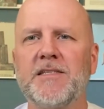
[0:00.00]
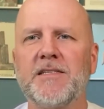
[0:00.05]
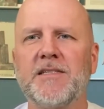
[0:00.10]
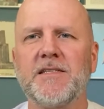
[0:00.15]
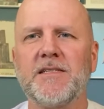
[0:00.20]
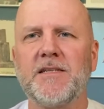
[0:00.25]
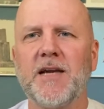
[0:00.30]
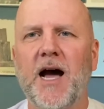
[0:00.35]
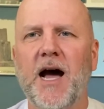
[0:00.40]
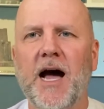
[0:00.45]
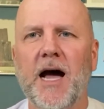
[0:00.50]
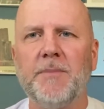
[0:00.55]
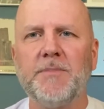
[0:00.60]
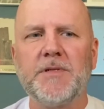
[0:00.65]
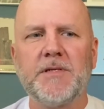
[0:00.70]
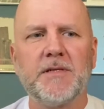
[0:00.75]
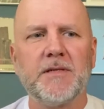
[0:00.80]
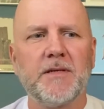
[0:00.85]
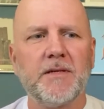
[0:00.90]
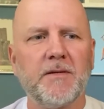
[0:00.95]

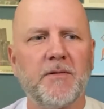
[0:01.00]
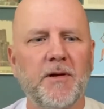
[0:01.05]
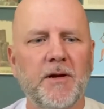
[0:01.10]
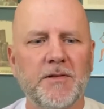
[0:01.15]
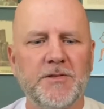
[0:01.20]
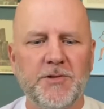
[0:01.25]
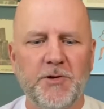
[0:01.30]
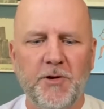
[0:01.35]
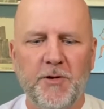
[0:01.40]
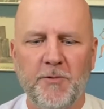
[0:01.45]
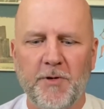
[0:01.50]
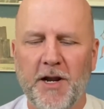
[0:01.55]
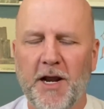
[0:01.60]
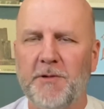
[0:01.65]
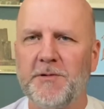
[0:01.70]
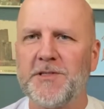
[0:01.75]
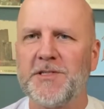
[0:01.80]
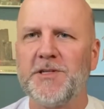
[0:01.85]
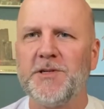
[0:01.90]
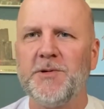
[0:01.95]
stopped doing what I
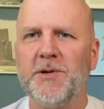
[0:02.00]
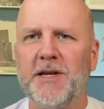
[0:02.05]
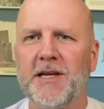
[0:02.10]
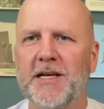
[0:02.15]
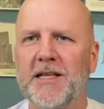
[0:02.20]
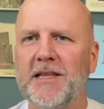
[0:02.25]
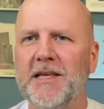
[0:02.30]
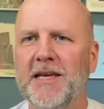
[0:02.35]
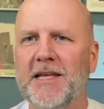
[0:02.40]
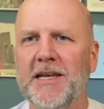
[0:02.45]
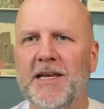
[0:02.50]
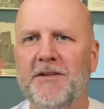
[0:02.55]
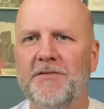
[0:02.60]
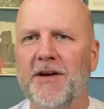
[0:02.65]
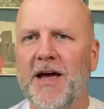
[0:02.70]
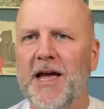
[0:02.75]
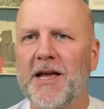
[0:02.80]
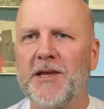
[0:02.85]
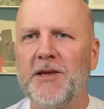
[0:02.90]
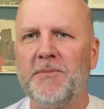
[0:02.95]
was doing, cleaning,
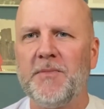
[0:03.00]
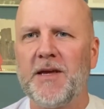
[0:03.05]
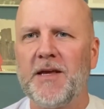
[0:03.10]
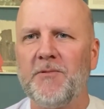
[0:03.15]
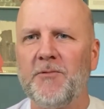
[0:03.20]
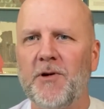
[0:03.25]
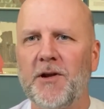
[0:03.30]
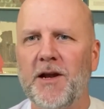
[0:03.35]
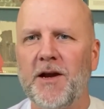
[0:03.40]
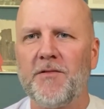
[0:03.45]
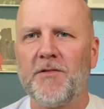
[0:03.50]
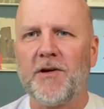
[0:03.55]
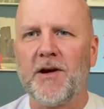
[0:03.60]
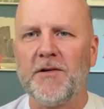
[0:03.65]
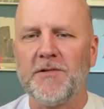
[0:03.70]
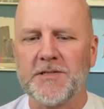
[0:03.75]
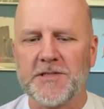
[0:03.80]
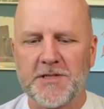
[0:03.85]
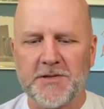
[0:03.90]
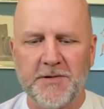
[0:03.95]
vacuuming, whatever I
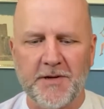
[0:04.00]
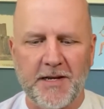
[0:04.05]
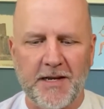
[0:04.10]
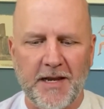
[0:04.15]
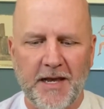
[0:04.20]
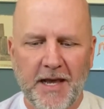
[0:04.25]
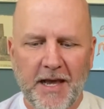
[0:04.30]
was doing.